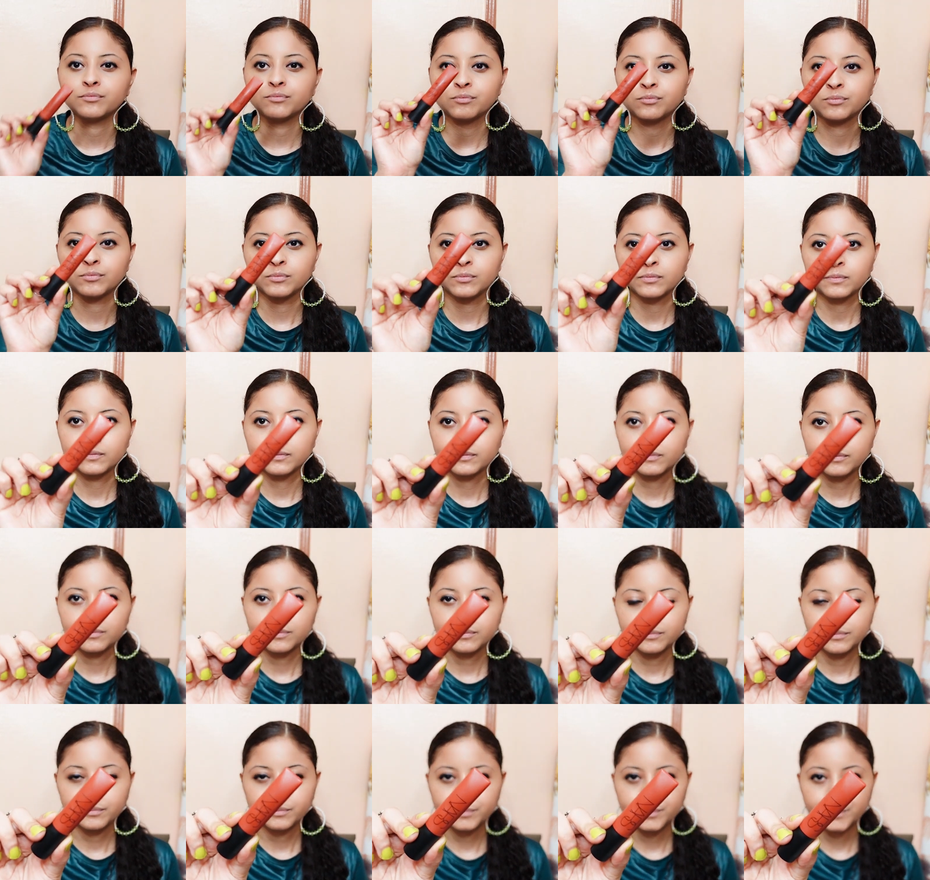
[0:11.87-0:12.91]

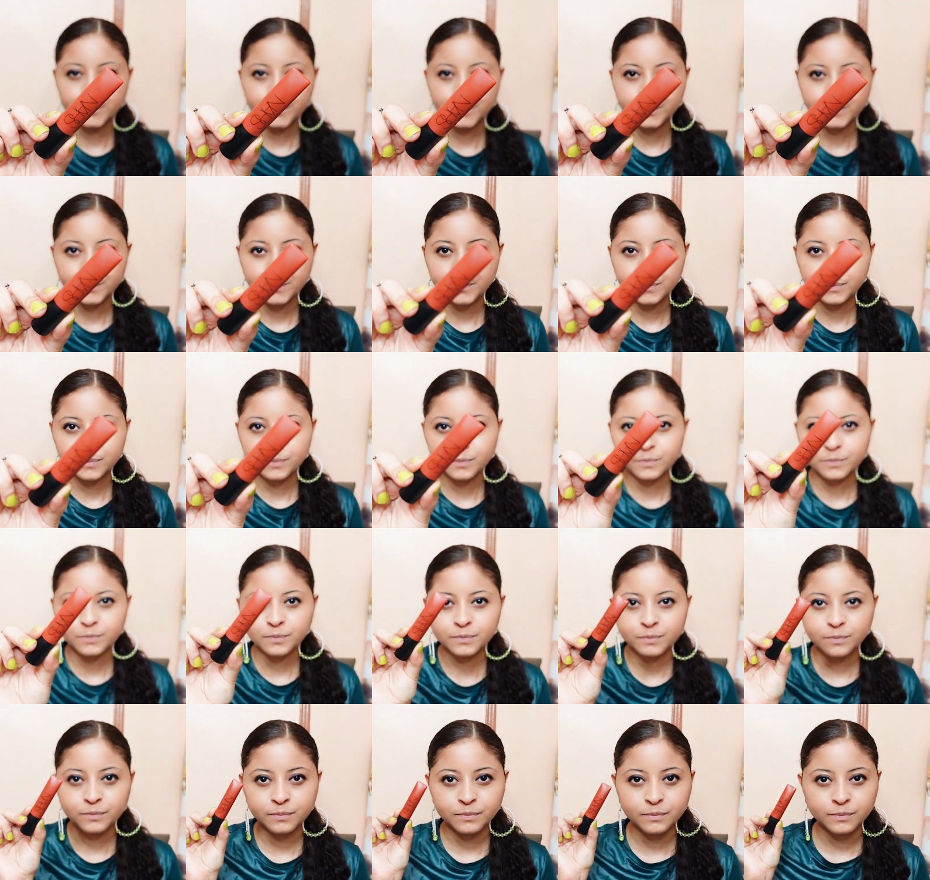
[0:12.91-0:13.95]
Nobody speaks.